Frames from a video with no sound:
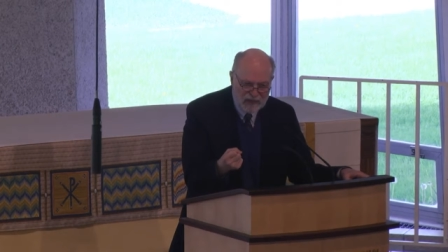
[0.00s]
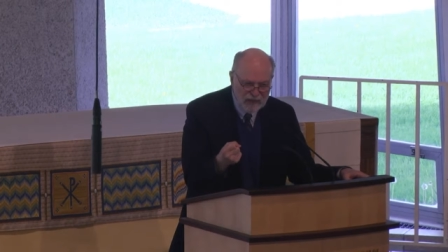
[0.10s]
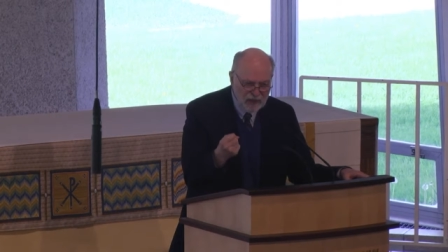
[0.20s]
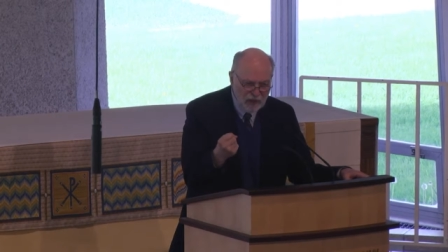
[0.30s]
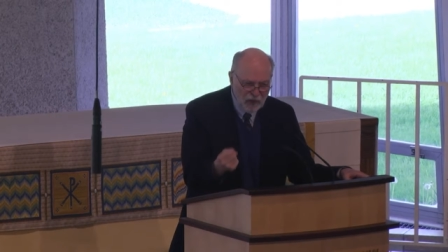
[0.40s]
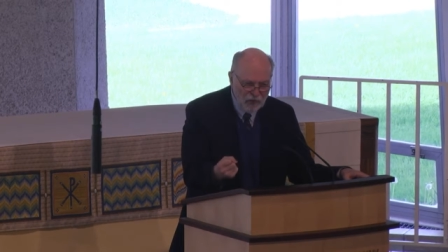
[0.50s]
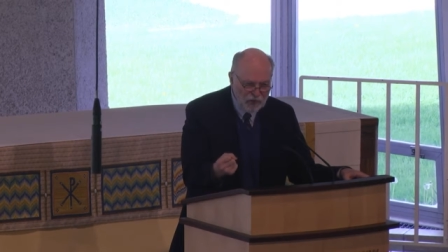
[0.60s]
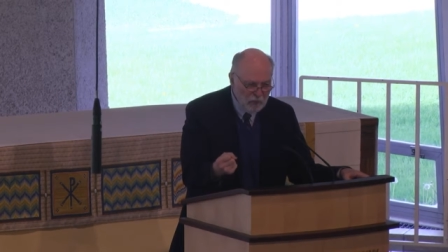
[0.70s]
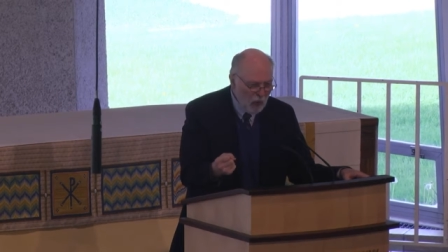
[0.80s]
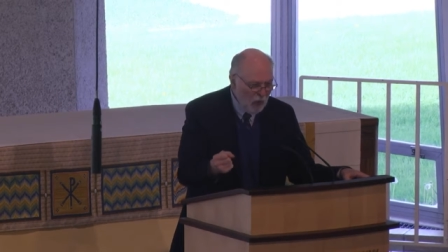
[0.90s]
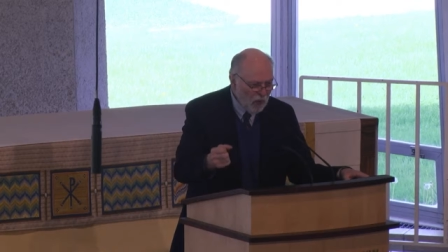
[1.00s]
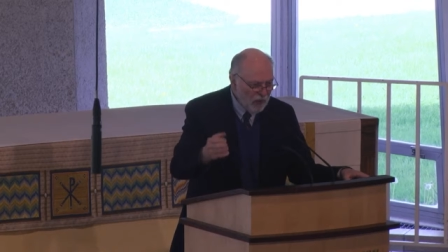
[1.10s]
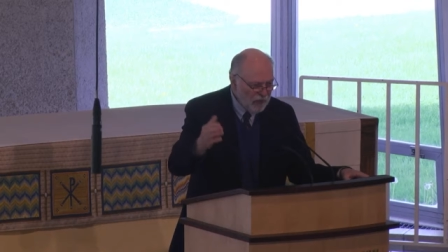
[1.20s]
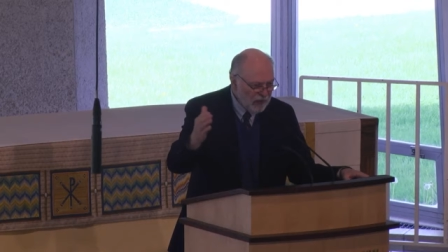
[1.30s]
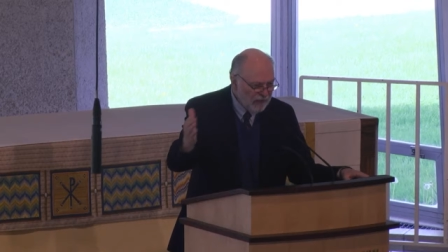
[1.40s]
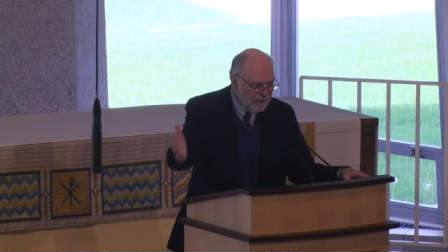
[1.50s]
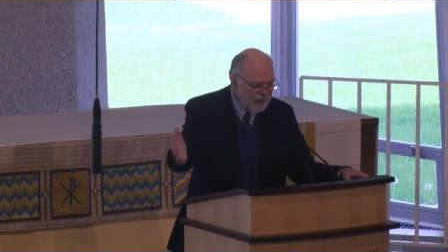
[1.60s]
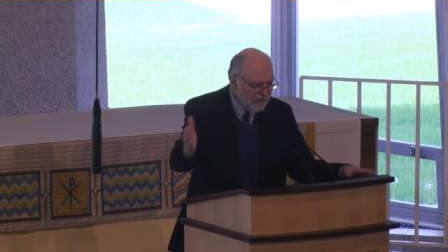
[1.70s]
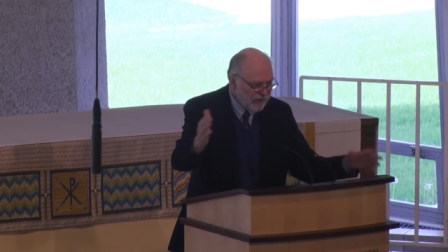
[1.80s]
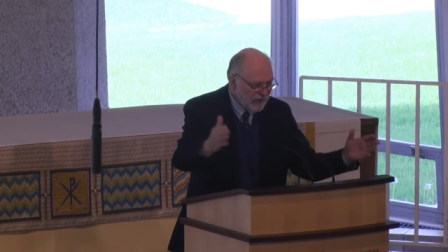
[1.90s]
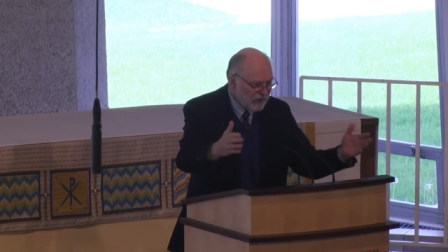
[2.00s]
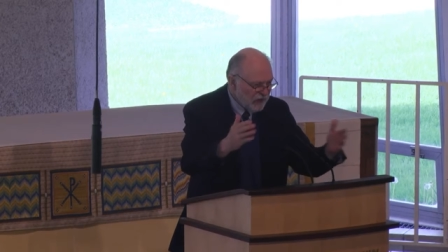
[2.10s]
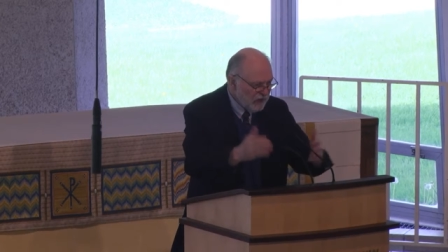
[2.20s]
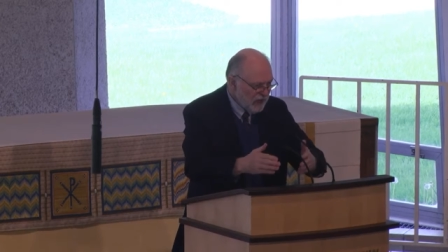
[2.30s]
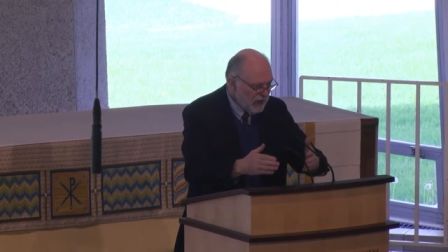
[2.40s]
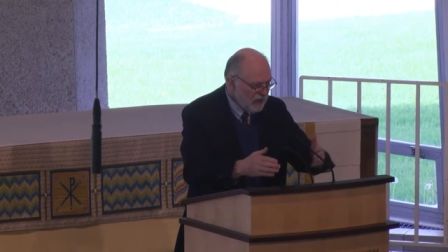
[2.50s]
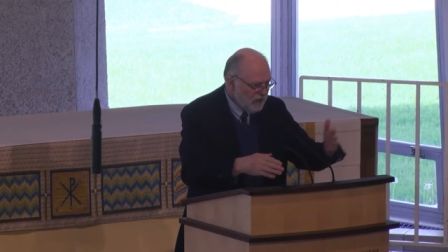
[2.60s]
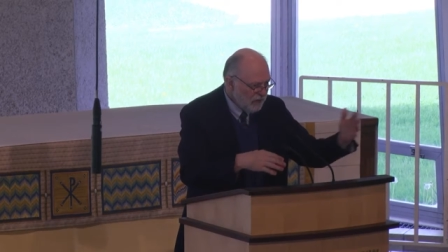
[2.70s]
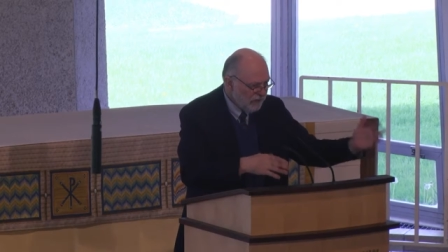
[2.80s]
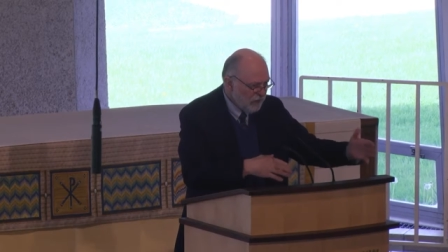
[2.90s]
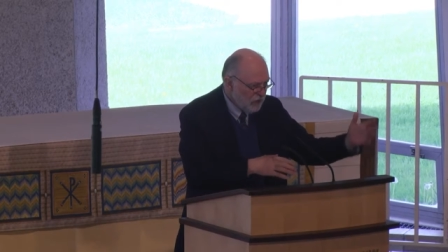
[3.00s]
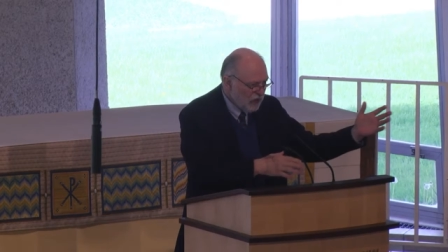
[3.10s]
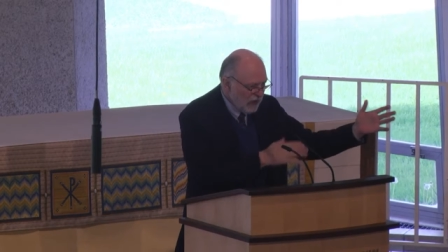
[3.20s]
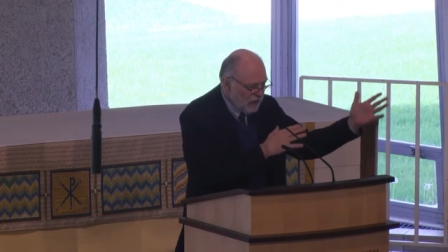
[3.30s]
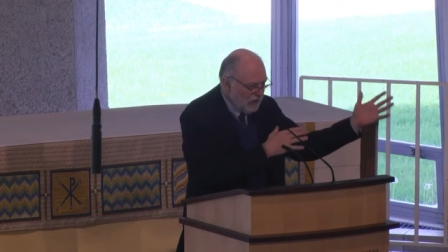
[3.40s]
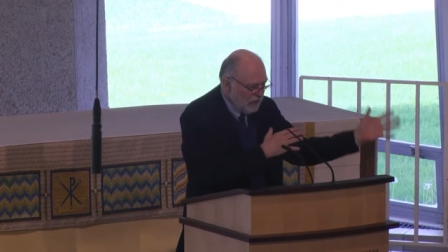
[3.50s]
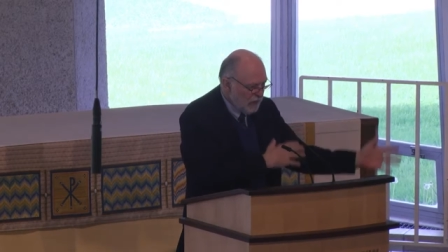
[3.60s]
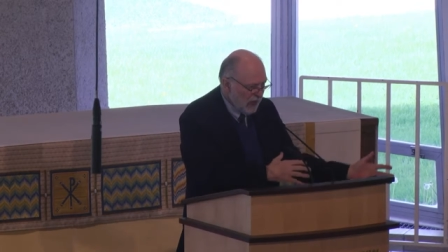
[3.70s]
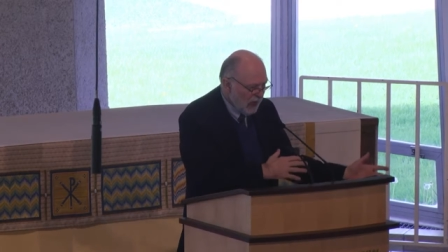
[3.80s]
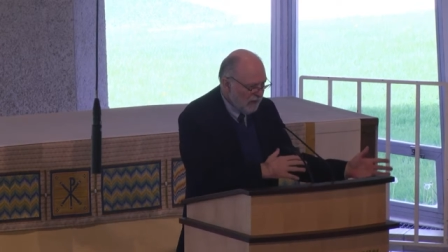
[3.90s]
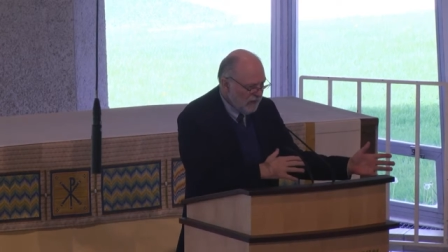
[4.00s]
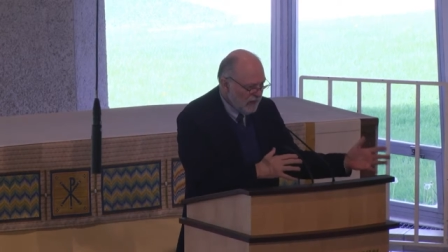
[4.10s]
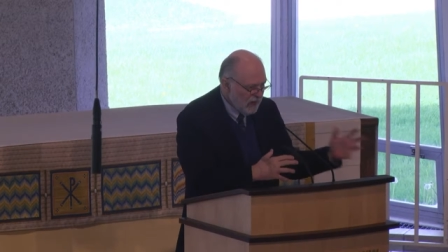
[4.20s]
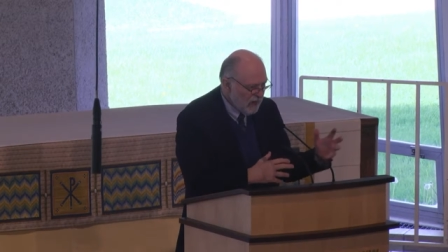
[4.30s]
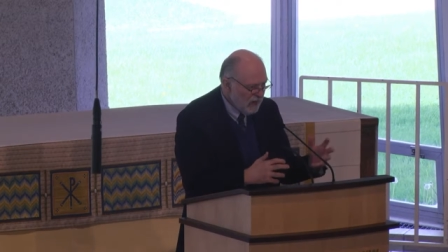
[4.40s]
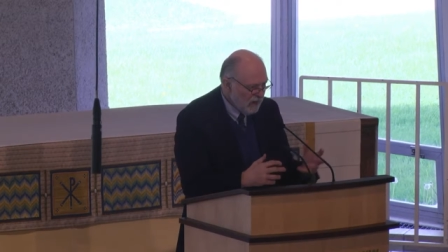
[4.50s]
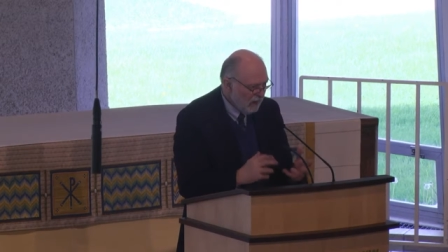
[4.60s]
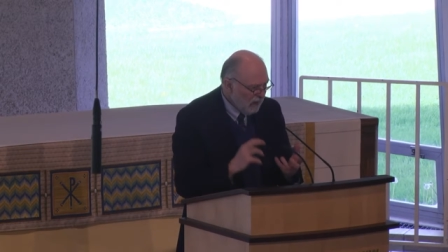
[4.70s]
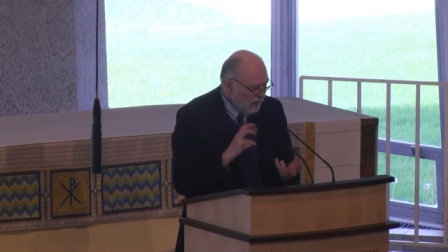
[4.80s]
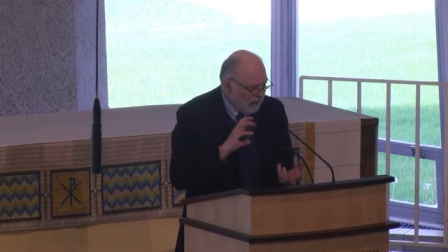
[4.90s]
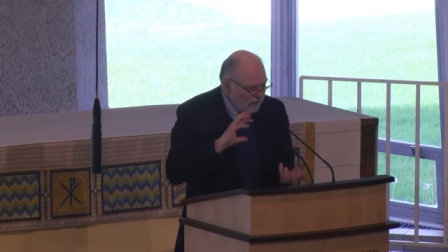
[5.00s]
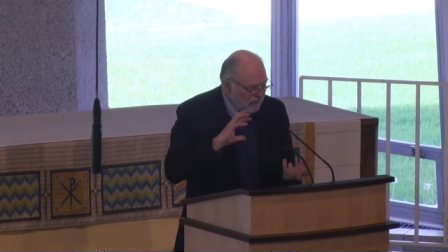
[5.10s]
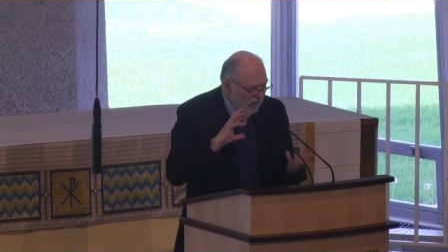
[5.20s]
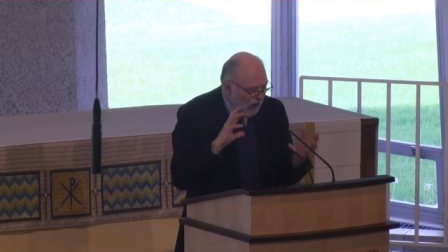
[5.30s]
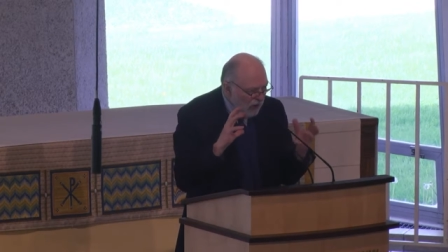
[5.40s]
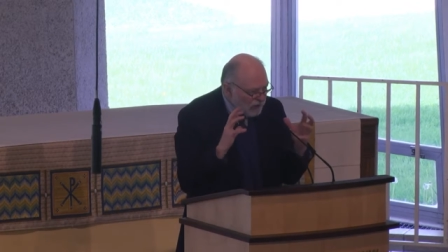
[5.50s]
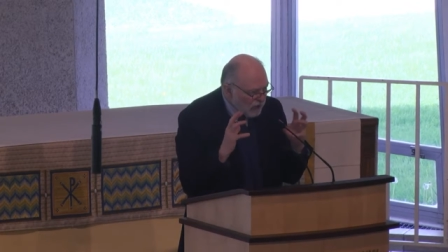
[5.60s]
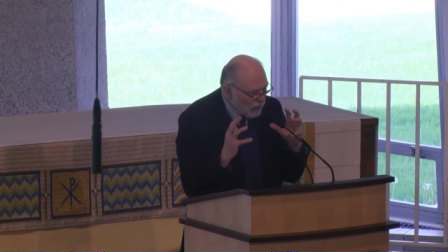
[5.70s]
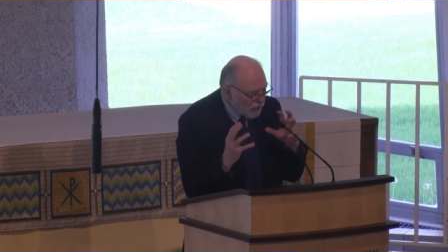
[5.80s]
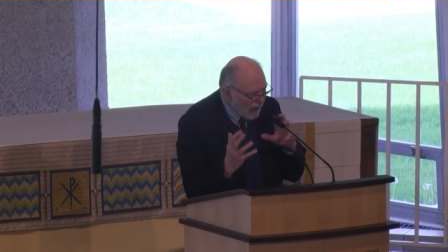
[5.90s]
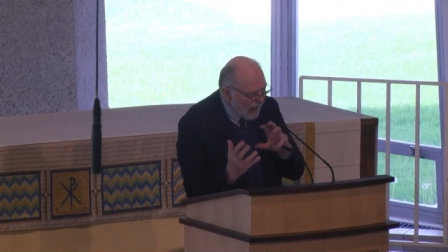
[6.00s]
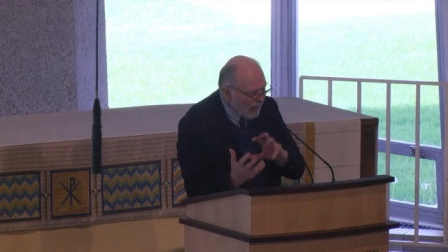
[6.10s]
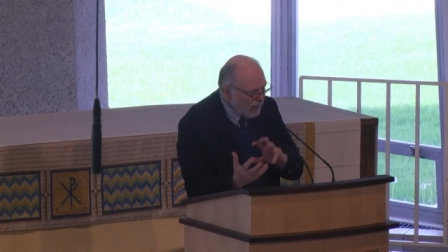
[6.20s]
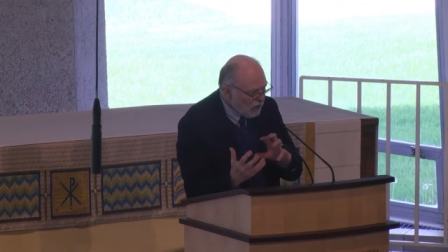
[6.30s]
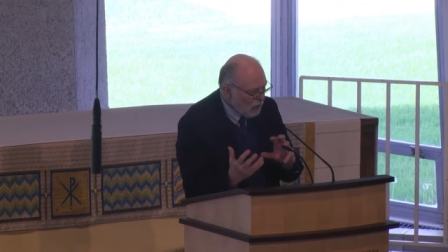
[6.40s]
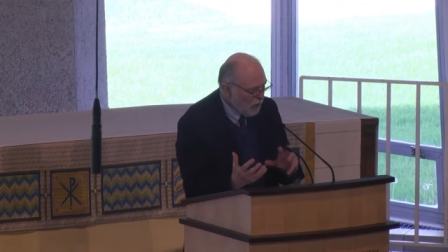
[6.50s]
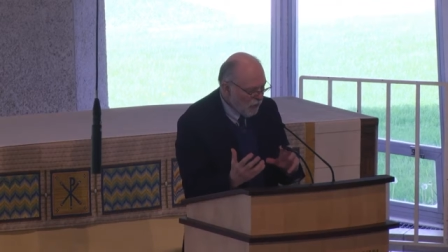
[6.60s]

that goes more than a few fixes here, a few changes of behavior there. It involves a radical